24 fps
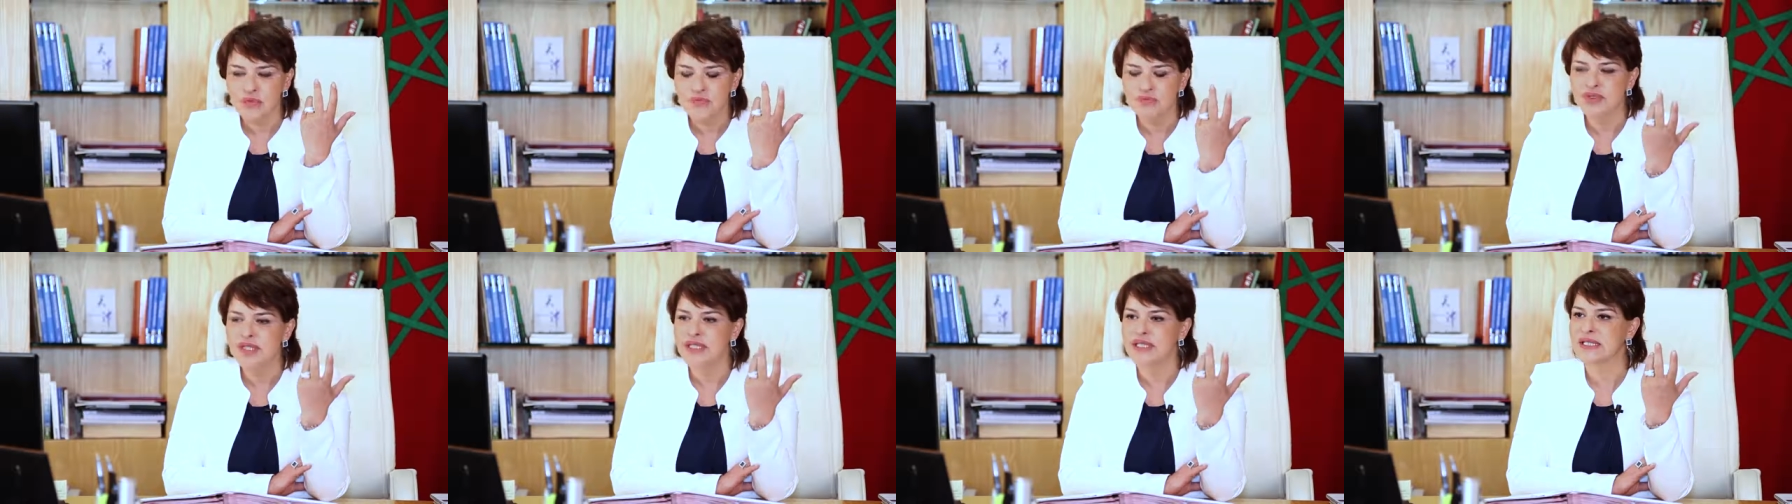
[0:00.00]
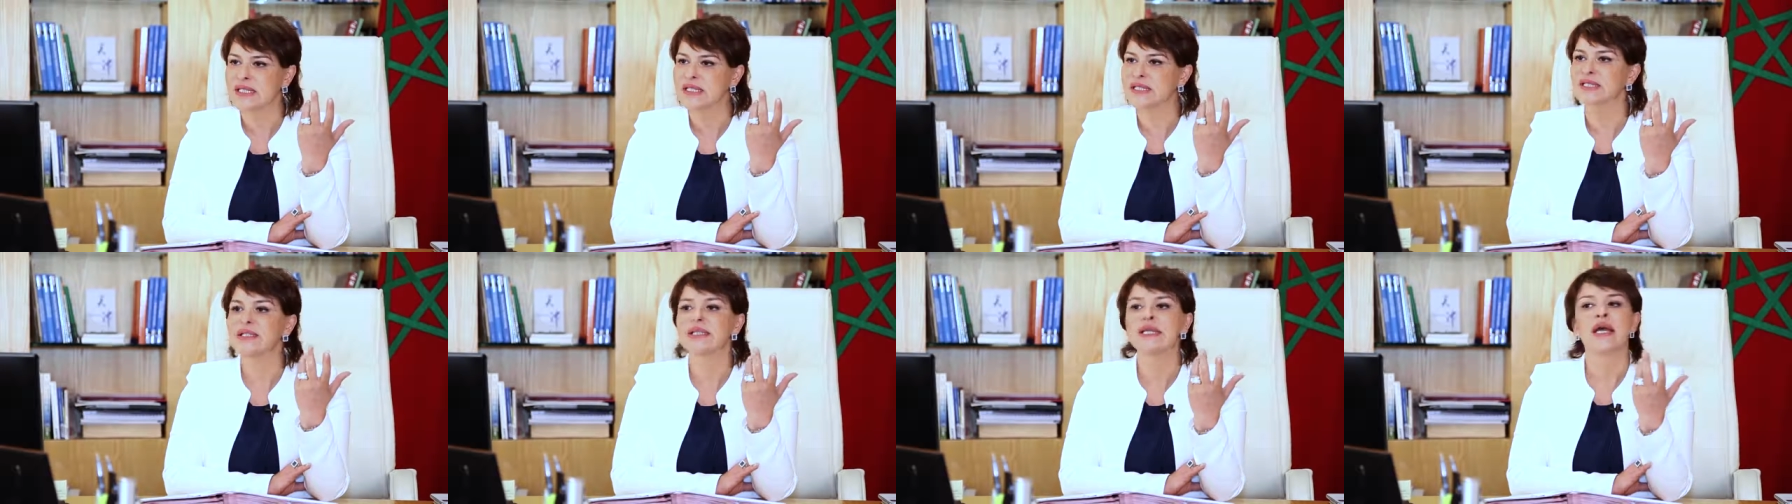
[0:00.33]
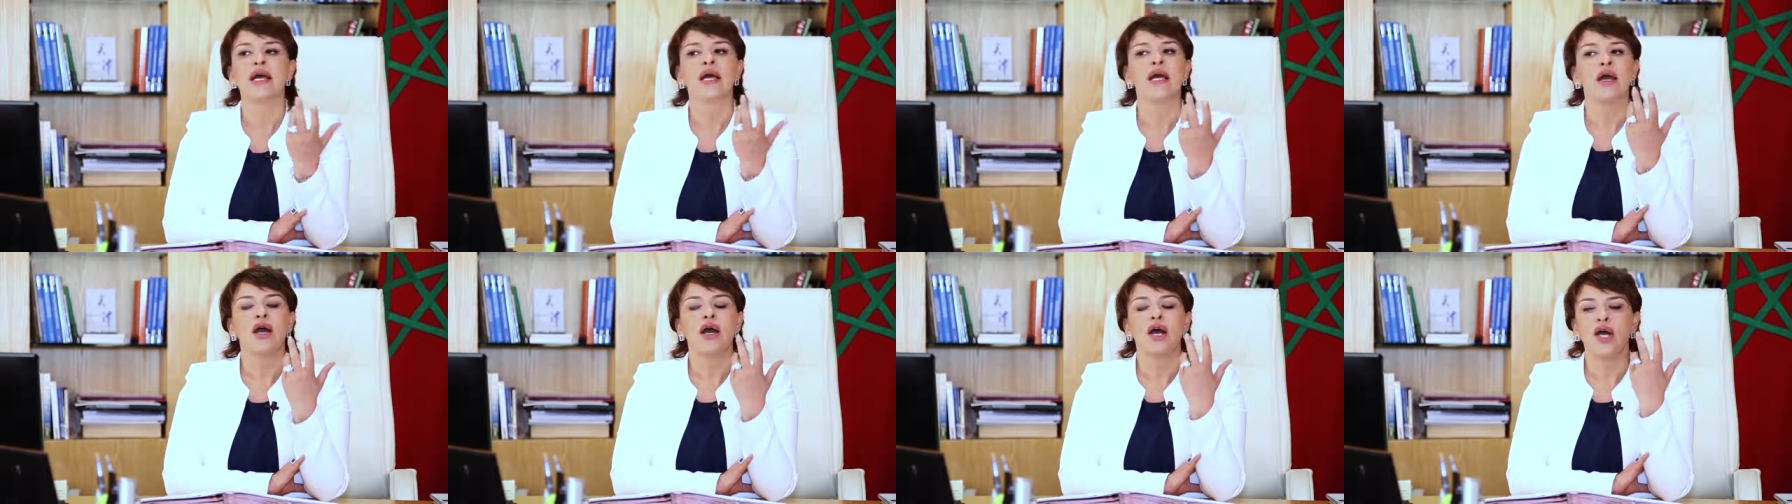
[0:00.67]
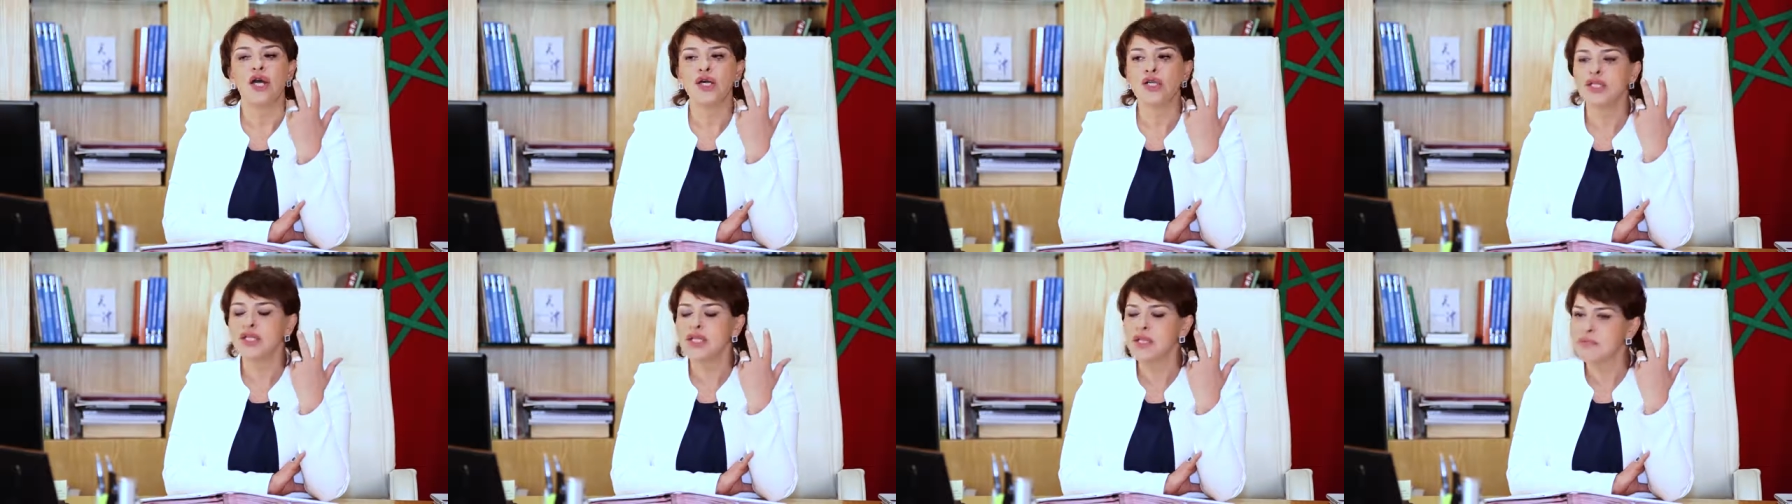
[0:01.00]
present
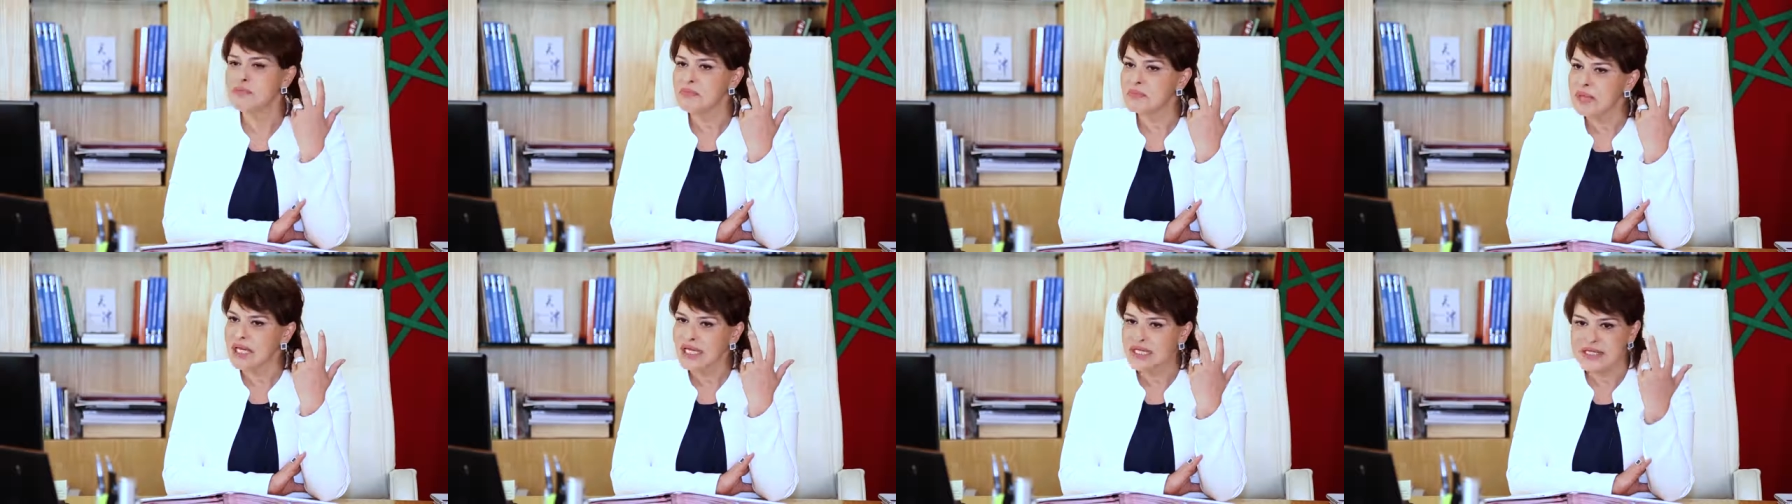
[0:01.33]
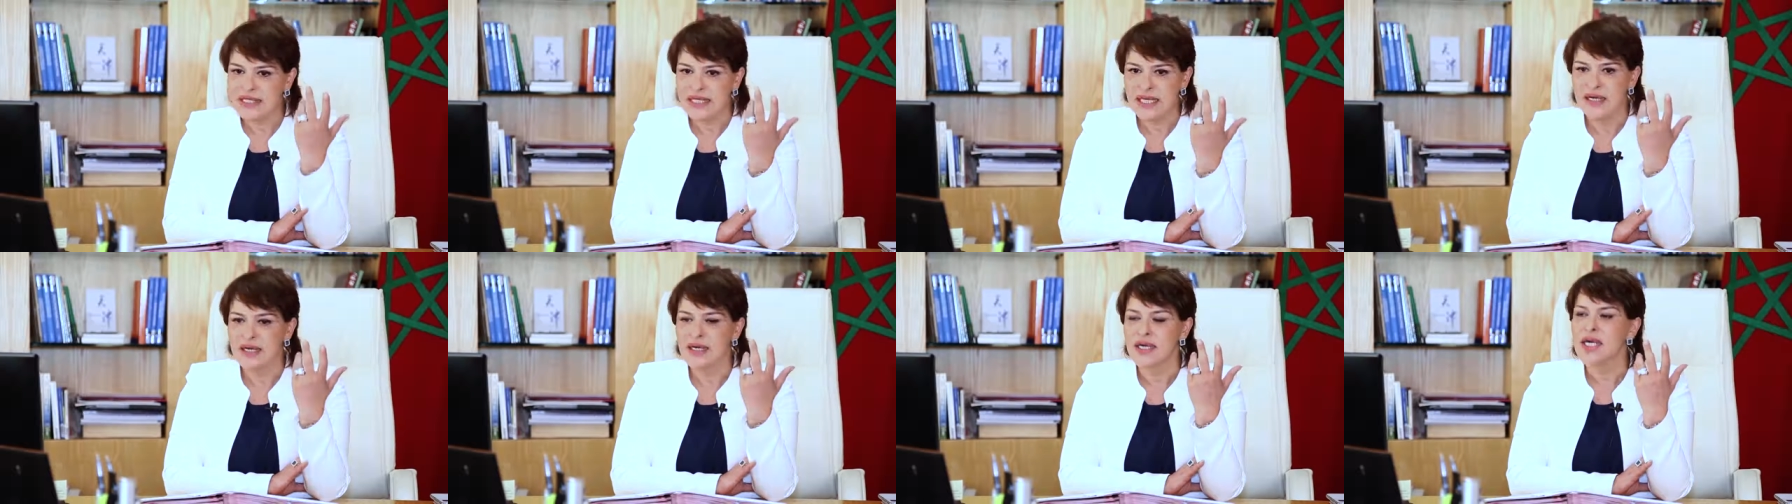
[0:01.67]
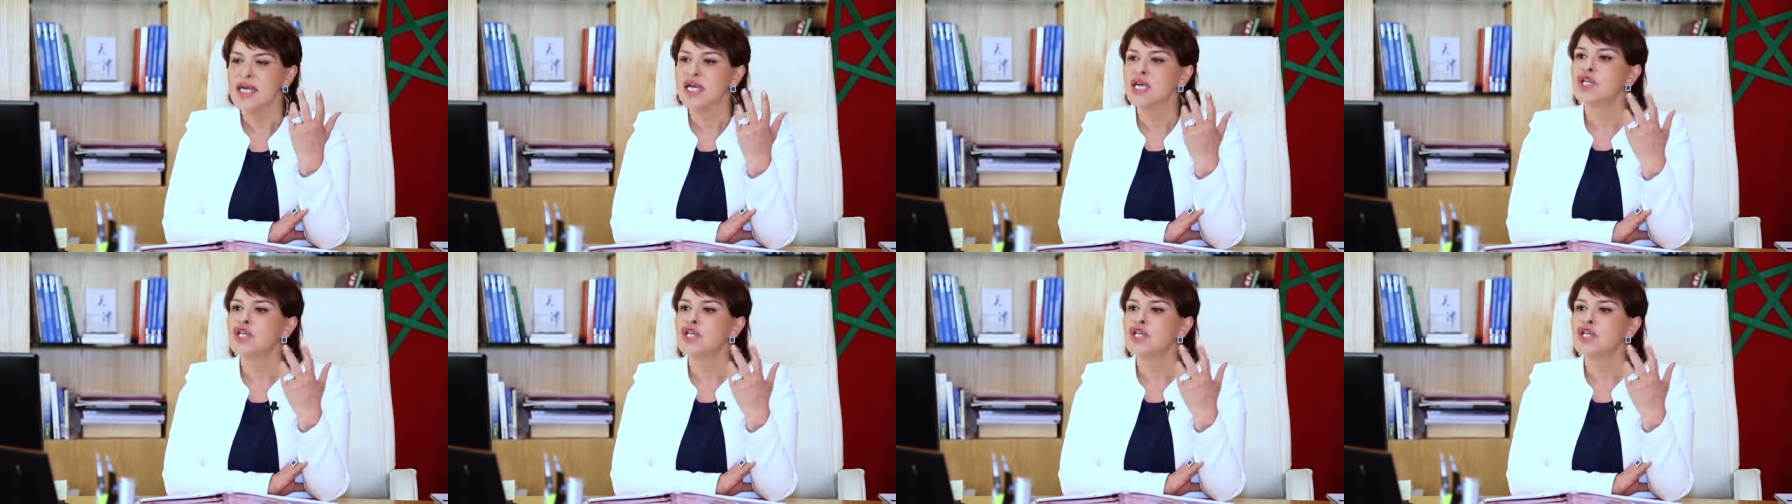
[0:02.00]
on the media,